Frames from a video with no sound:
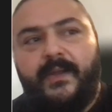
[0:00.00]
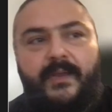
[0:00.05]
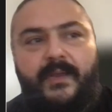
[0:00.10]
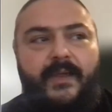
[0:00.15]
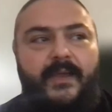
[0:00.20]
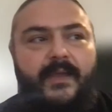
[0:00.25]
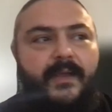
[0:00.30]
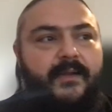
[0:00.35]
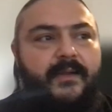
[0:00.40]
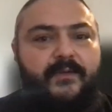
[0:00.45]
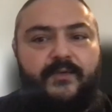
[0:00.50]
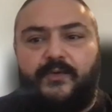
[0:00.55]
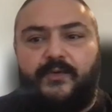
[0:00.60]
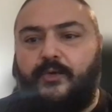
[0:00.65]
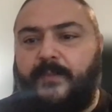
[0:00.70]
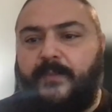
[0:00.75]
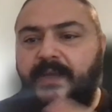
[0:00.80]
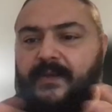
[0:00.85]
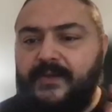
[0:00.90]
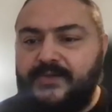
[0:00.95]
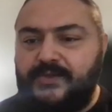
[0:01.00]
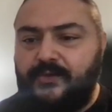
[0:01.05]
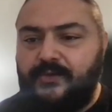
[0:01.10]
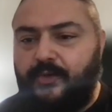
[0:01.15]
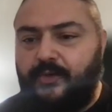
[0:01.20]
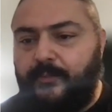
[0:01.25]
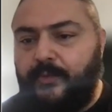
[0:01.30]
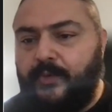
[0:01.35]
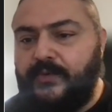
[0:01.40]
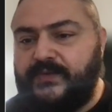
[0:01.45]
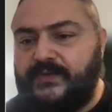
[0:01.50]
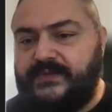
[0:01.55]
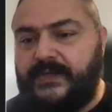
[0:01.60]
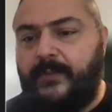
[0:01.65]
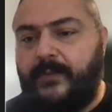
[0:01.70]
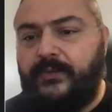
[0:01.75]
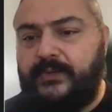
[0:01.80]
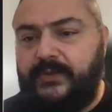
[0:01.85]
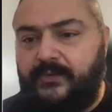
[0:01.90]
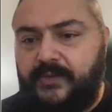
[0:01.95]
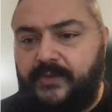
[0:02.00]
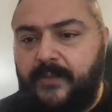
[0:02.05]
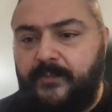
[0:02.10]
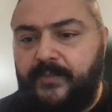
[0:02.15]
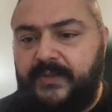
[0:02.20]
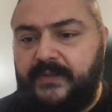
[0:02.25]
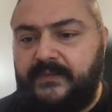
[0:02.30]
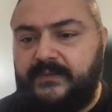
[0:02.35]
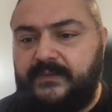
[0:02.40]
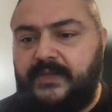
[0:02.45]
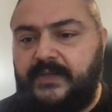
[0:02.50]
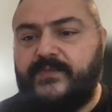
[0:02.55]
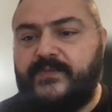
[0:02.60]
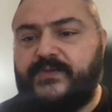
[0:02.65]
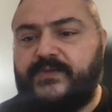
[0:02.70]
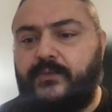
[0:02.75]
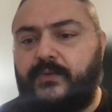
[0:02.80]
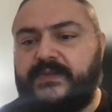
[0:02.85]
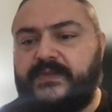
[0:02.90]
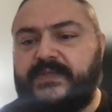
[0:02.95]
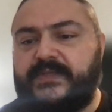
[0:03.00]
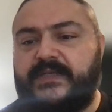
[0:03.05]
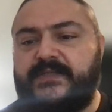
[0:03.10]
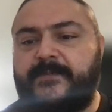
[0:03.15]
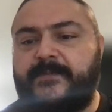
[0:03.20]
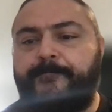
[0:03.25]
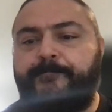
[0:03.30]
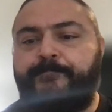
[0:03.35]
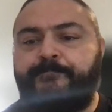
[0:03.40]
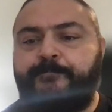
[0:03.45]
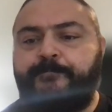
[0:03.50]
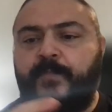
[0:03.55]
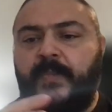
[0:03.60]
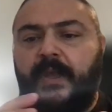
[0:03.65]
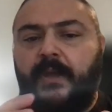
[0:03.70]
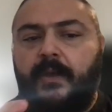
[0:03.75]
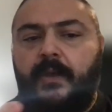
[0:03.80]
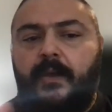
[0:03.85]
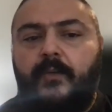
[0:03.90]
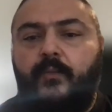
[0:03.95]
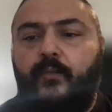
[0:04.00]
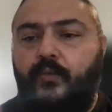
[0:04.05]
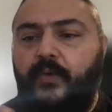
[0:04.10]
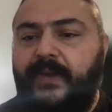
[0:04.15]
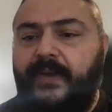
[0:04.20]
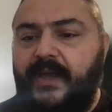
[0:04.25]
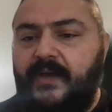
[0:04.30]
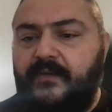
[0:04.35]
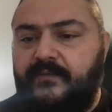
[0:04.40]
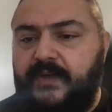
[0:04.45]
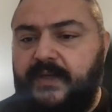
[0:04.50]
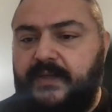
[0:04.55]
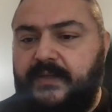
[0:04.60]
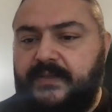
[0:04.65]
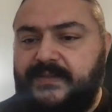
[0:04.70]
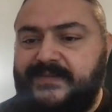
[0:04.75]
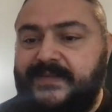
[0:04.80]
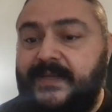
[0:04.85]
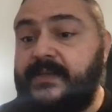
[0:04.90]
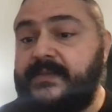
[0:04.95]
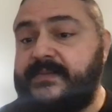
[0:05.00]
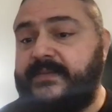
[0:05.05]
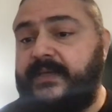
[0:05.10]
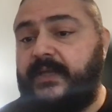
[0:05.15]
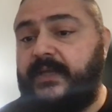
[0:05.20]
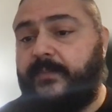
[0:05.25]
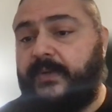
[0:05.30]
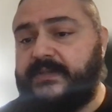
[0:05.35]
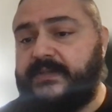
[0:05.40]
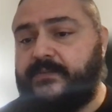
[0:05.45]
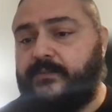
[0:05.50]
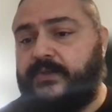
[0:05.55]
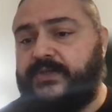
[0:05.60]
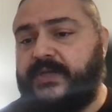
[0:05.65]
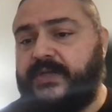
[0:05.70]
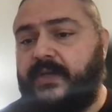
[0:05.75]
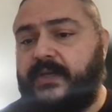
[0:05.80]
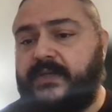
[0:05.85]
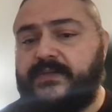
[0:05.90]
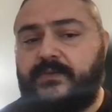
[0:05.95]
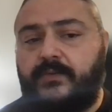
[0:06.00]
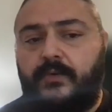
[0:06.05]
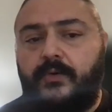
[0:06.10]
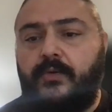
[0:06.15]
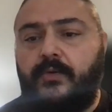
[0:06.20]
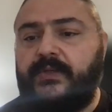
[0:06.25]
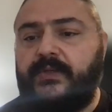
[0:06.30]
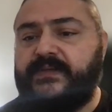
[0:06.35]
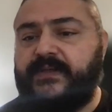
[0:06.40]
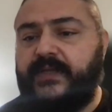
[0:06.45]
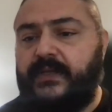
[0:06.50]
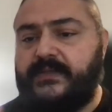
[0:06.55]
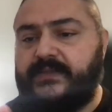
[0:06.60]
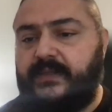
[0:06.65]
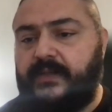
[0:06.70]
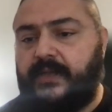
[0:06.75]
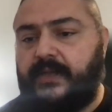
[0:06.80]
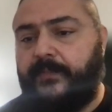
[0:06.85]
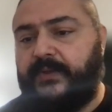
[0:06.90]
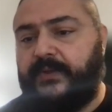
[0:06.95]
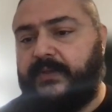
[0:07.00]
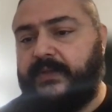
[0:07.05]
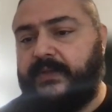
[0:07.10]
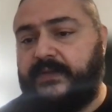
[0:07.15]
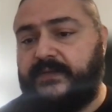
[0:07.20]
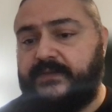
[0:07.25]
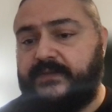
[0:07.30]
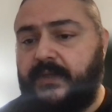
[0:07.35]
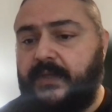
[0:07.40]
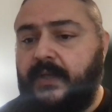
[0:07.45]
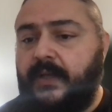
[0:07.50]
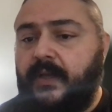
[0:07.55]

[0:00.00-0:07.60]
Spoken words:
And your manager or your boss, someone in your company comes to you and says, we have a sales database, which has all the sales the company does.